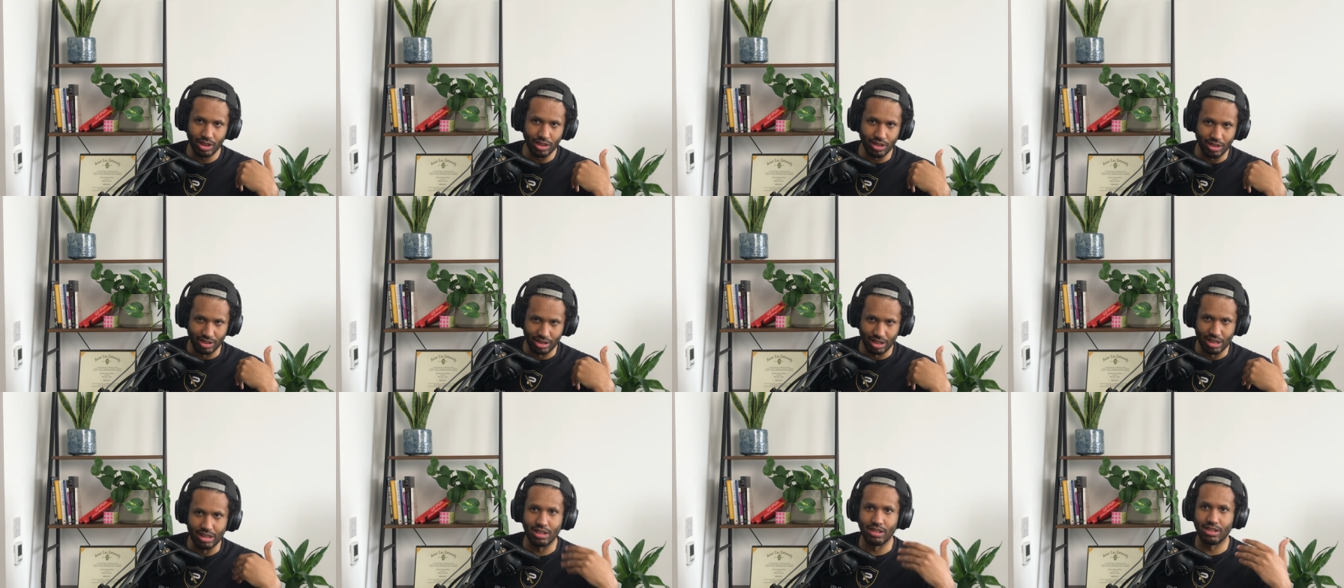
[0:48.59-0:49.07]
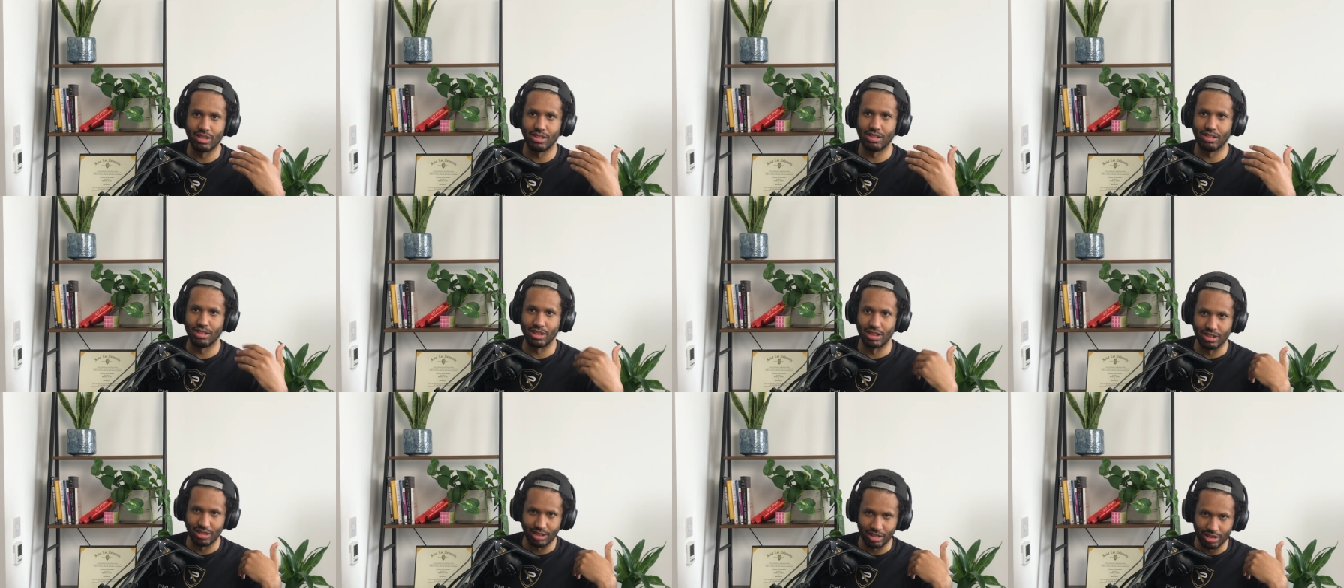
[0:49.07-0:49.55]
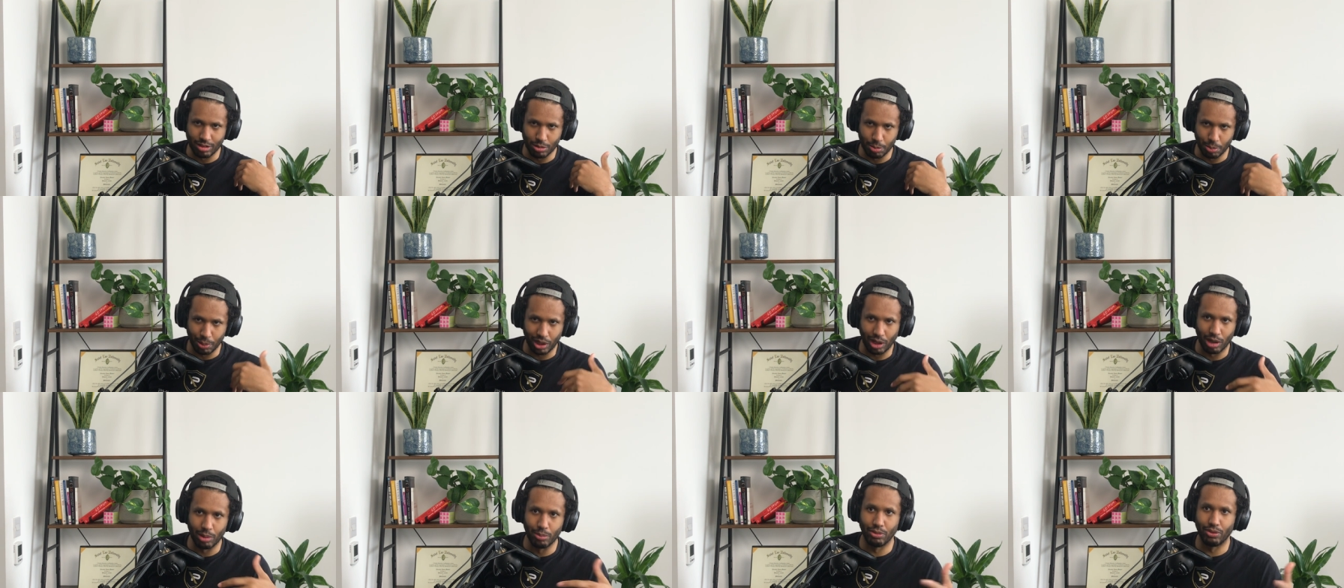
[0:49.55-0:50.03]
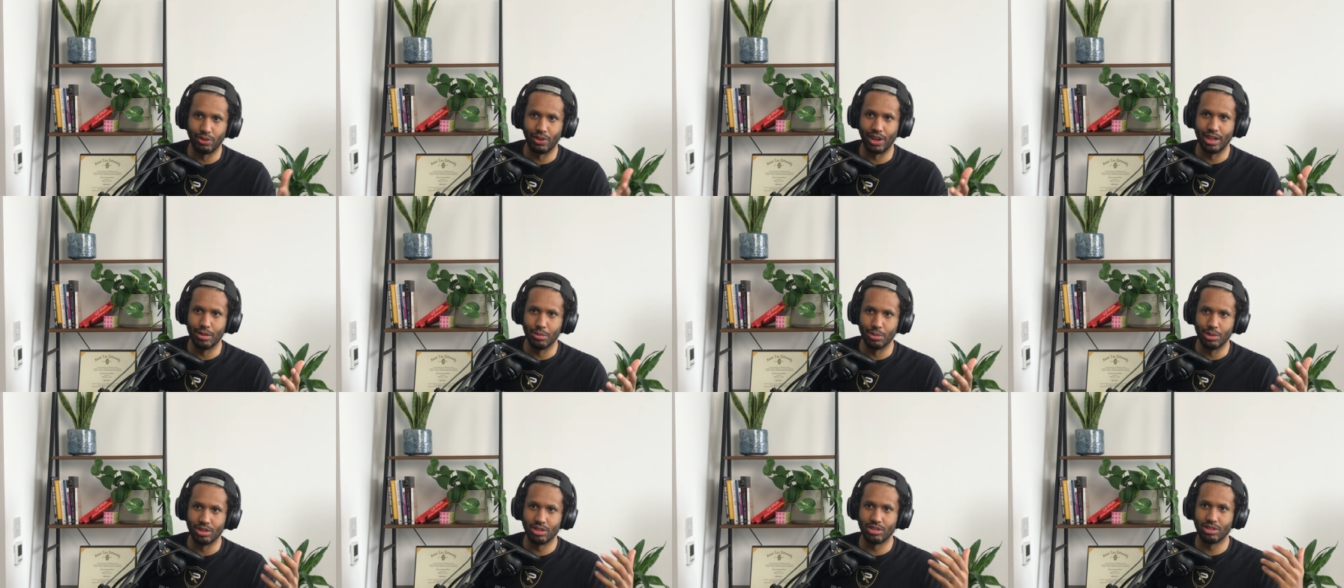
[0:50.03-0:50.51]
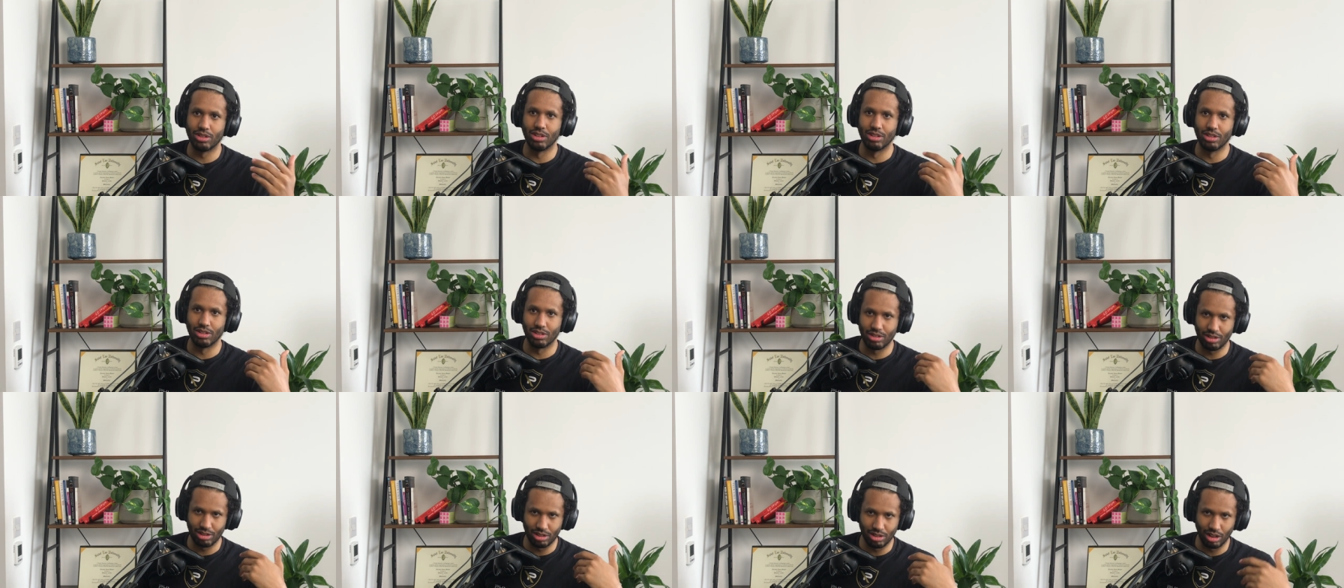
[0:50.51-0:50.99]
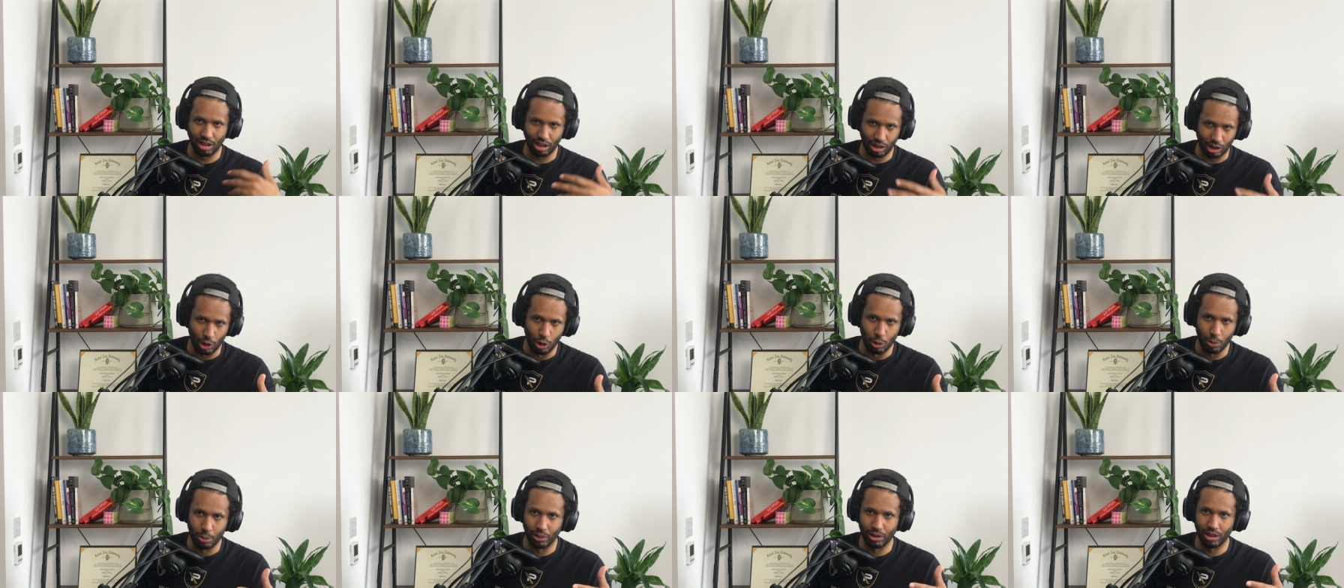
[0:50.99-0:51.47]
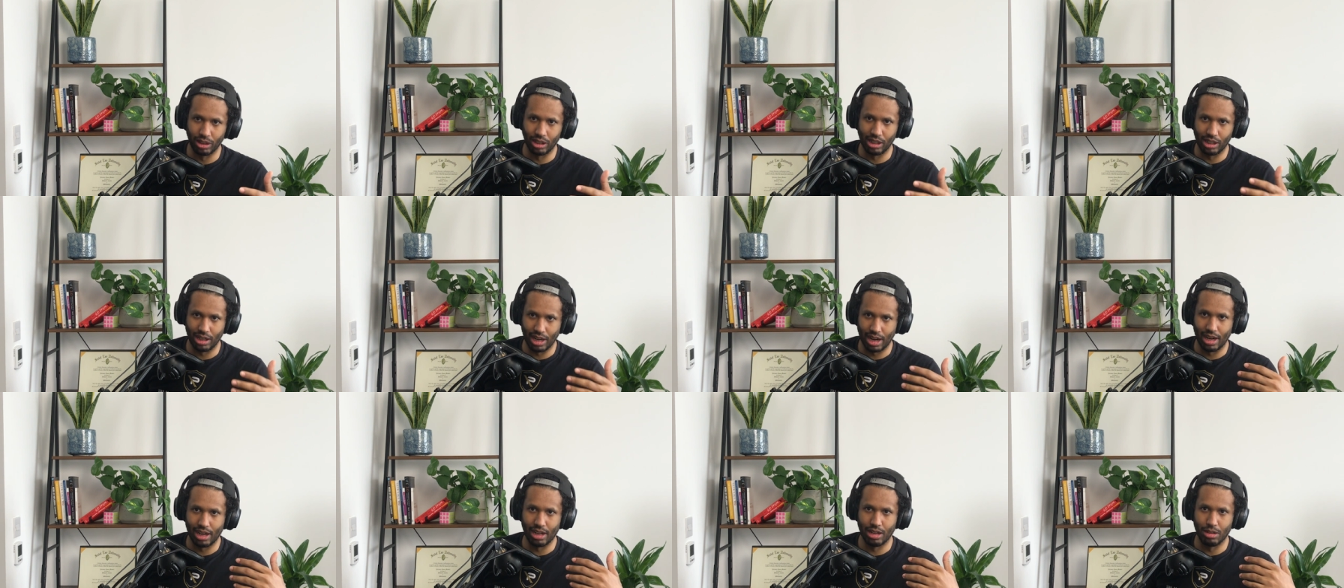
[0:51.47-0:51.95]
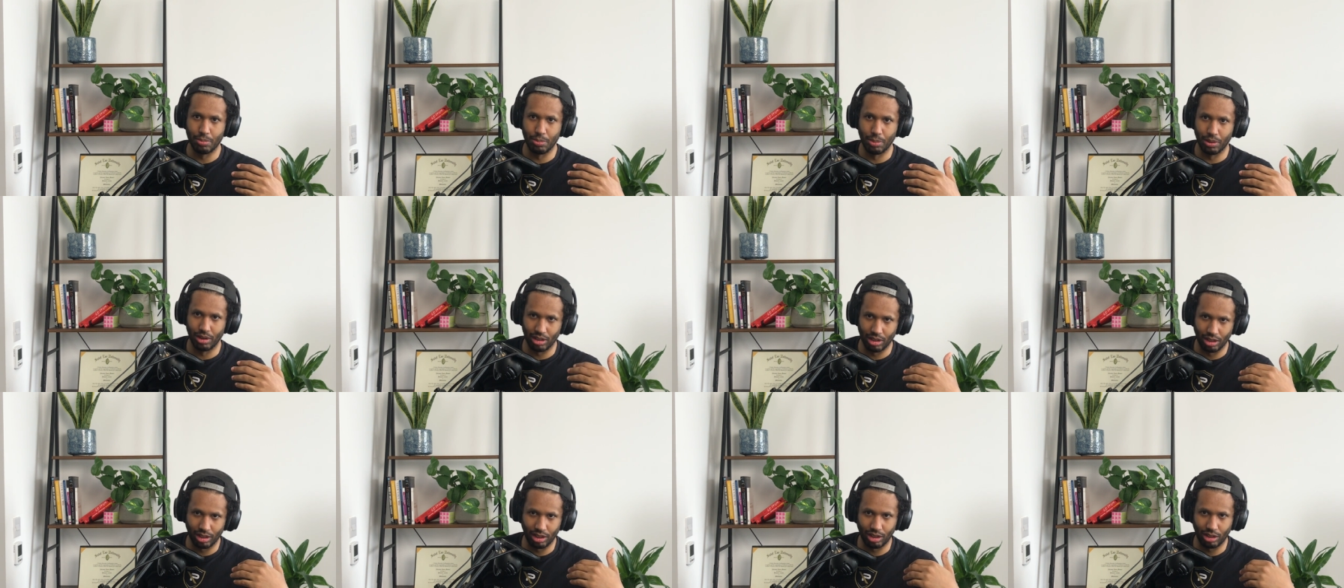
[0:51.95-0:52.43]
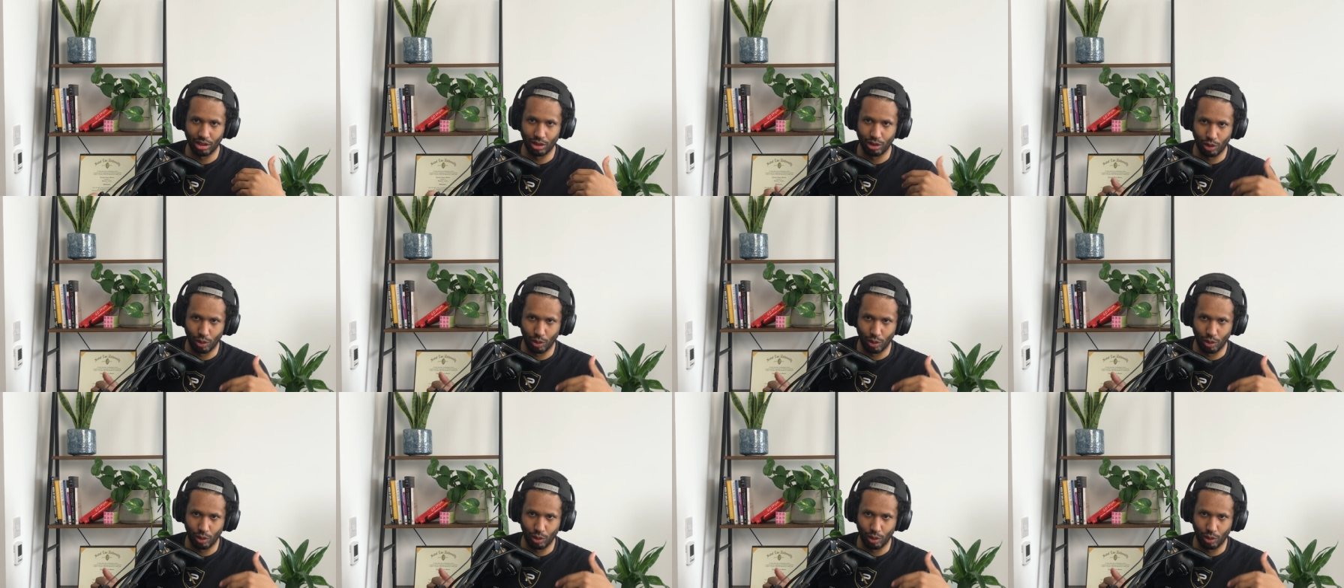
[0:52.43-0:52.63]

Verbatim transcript: since since he's become famous, is, like, openly gay, but, like,